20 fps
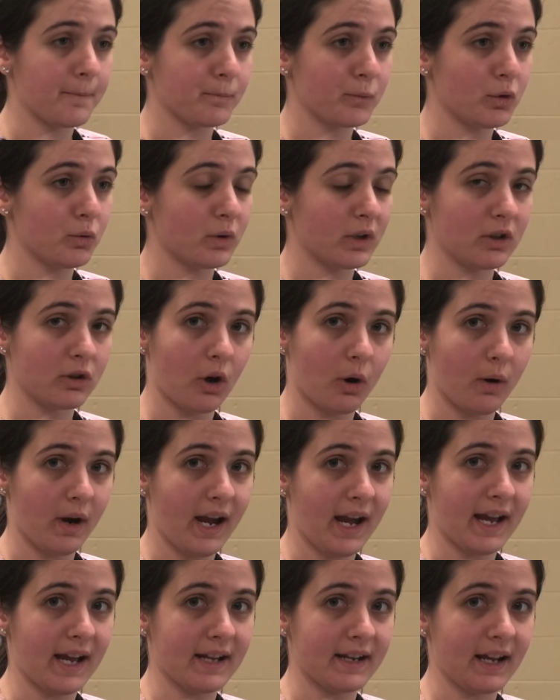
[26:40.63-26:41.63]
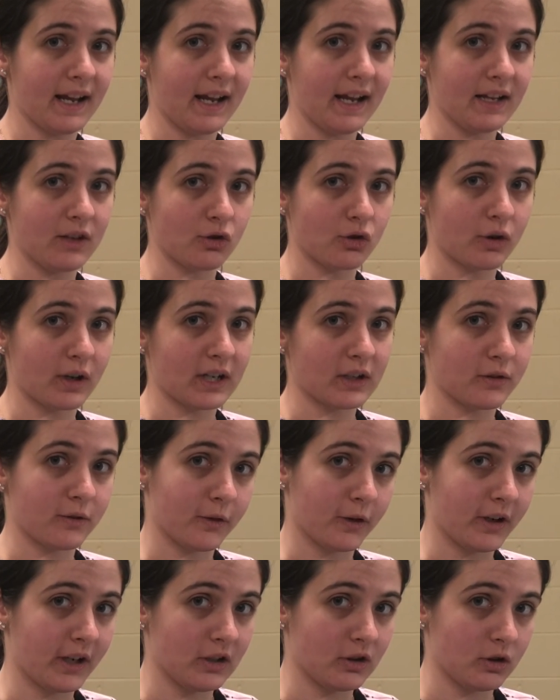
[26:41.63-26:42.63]
you can go ahead and
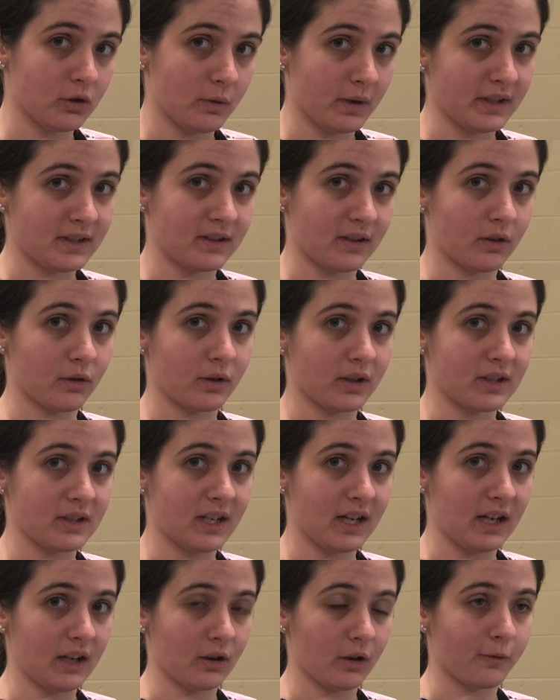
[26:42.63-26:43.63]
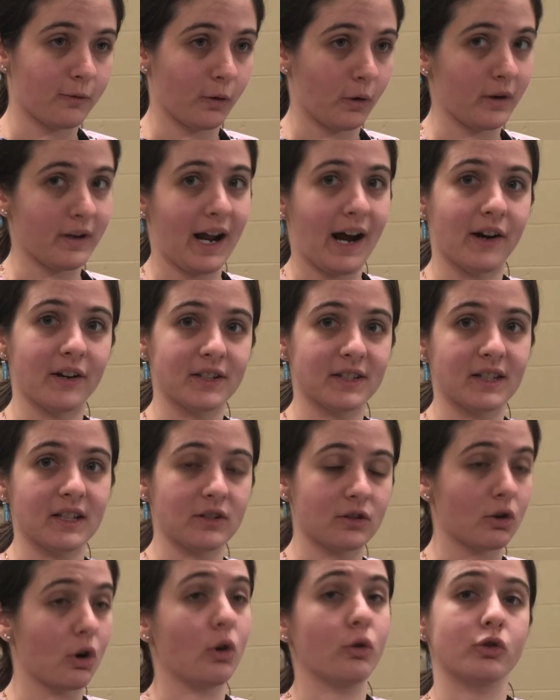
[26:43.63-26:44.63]
transfer it into a sterile container for
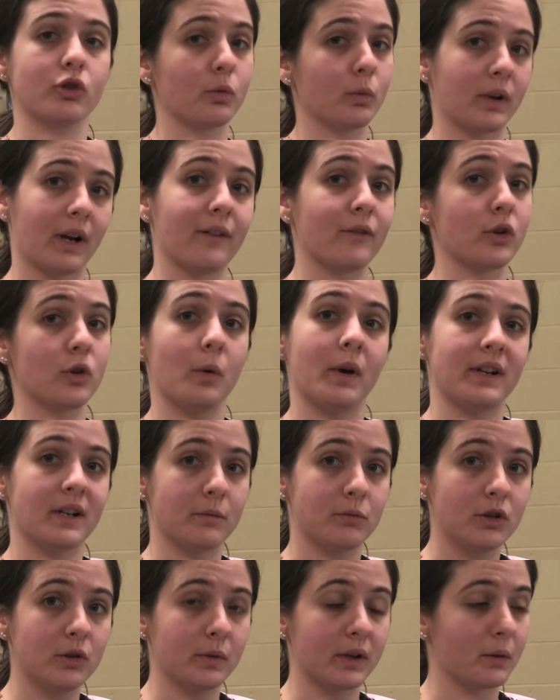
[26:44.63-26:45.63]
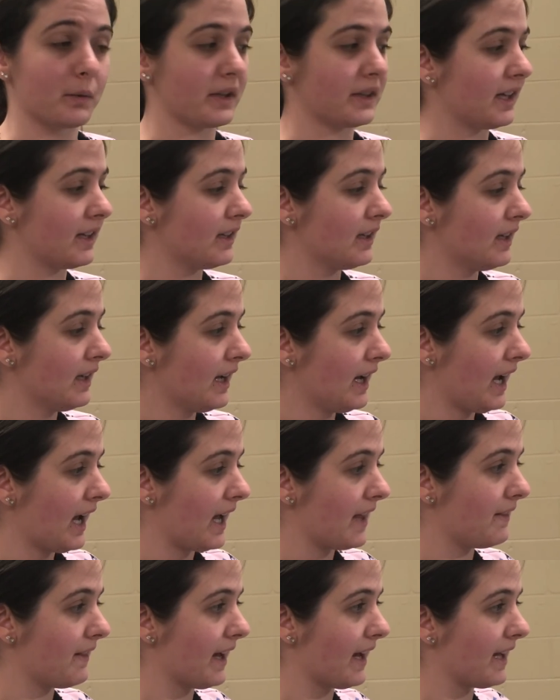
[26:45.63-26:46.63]
analysis, culture, whatever you end up doing with it.
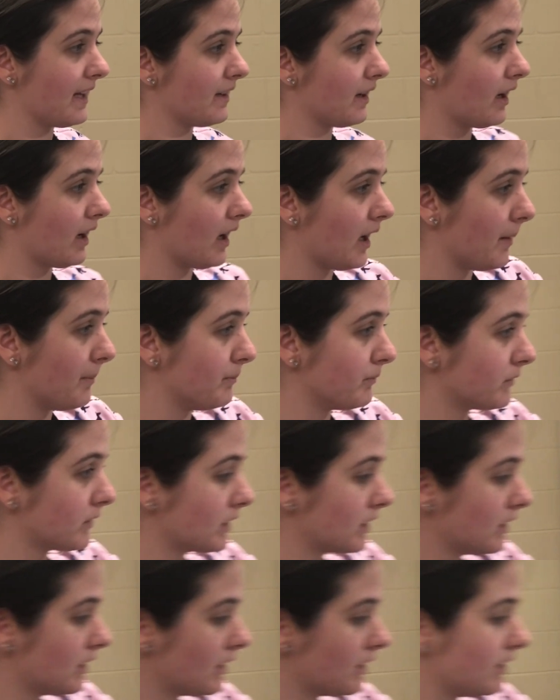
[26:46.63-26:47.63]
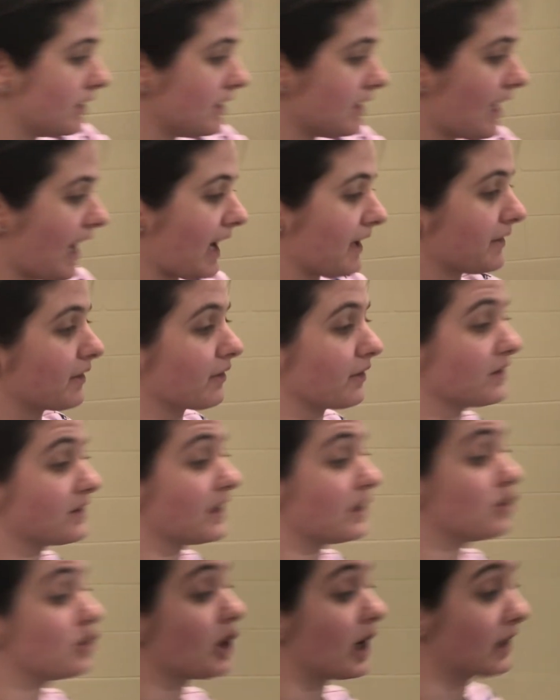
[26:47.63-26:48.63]
And then the catheter is
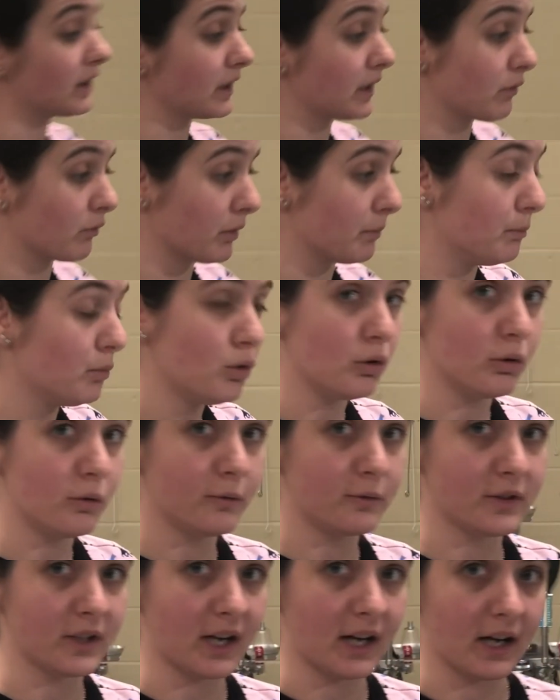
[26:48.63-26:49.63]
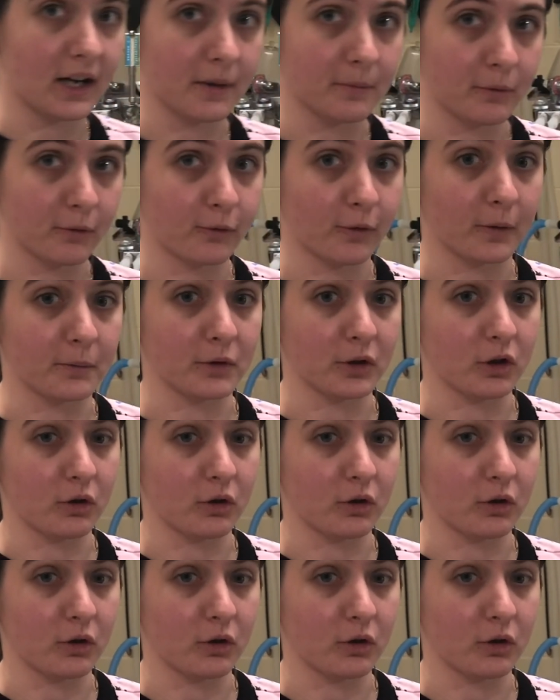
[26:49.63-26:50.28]
then gently removed from the